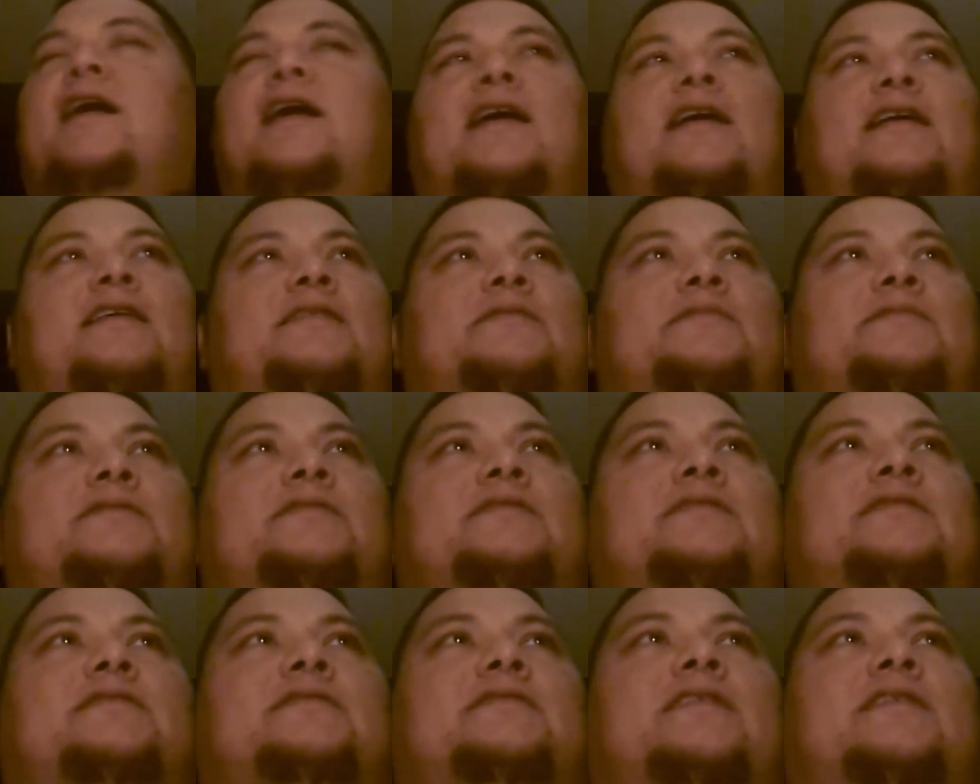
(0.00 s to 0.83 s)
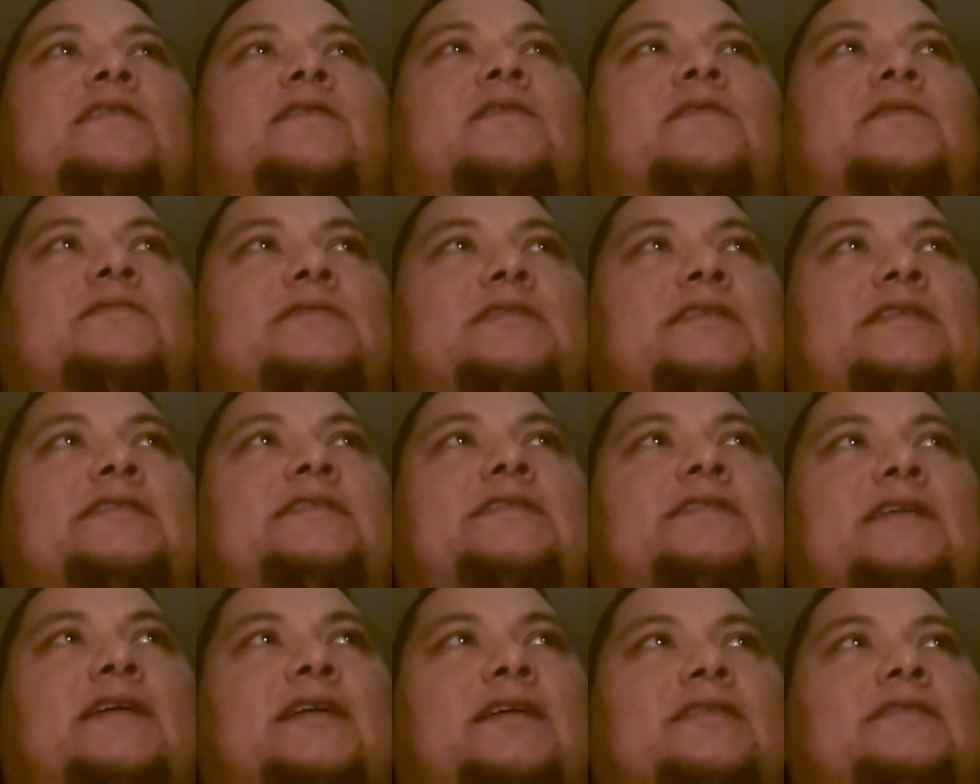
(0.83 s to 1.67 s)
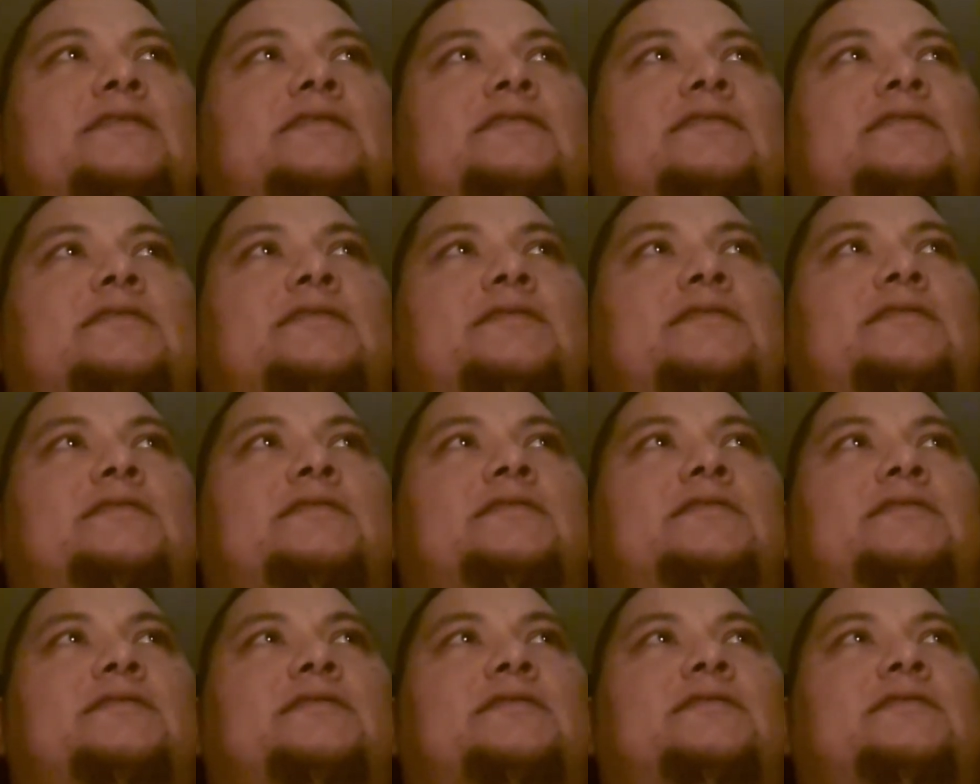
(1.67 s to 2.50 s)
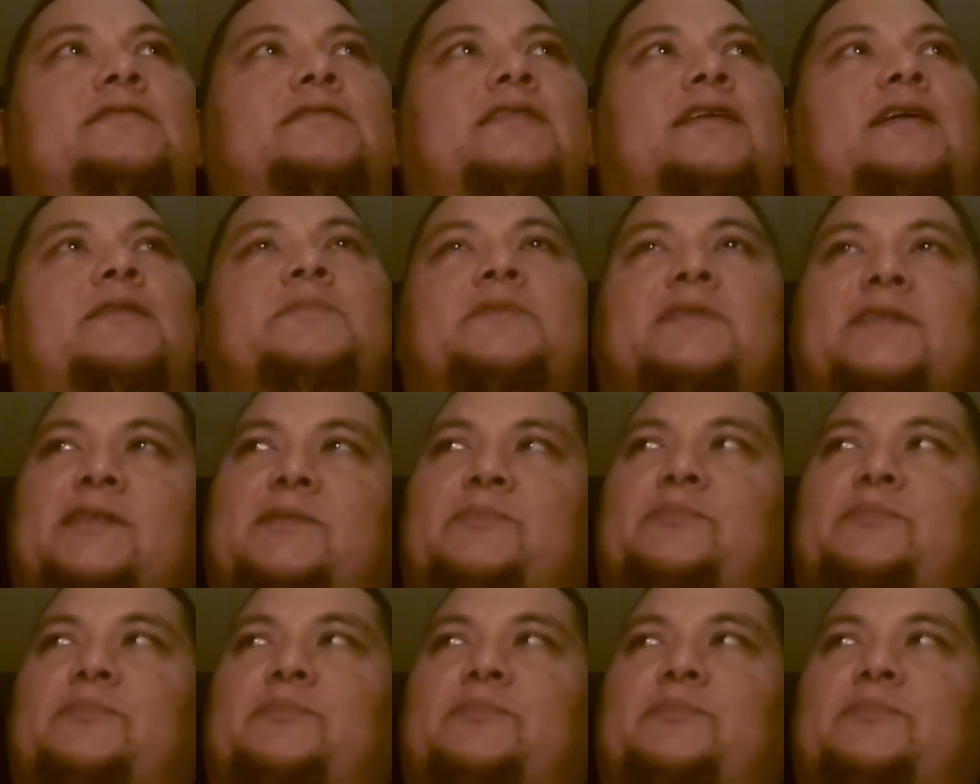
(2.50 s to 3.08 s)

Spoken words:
And it was just like, holy shit, I'm gonna